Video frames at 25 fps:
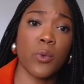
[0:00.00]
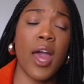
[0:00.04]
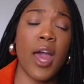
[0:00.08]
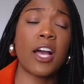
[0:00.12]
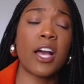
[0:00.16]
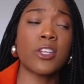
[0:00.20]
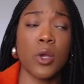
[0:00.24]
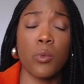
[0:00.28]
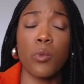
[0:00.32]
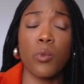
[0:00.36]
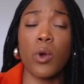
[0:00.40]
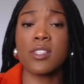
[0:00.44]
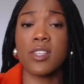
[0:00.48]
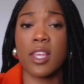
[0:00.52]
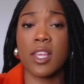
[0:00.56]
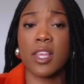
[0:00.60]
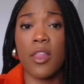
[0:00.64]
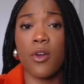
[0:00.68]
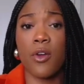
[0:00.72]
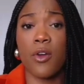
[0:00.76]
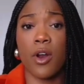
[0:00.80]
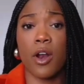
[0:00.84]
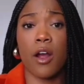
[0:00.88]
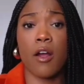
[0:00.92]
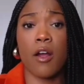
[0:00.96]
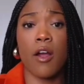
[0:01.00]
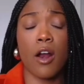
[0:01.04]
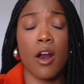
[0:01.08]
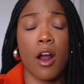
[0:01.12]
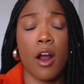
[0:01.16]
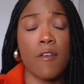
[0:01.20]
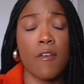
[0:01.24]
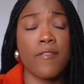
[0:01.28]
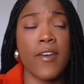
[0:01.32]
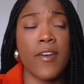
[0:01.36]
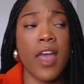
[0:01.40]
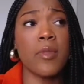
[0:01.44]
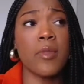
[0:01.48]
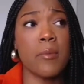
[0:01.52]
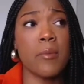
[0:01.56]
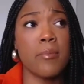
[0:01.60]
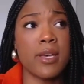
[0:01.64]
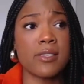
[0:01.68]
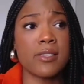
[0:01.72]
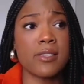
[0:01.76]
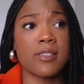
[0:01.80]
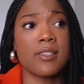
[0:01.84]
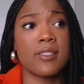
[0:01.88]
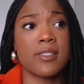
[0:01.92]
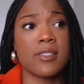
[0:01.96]
So we actually work together in our family
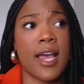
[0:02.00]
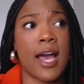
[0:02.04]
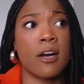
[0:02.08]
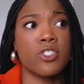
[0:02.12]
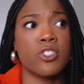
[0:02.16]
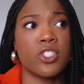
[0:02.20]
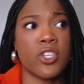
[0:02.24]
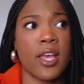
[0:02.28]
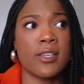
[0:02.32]
business now.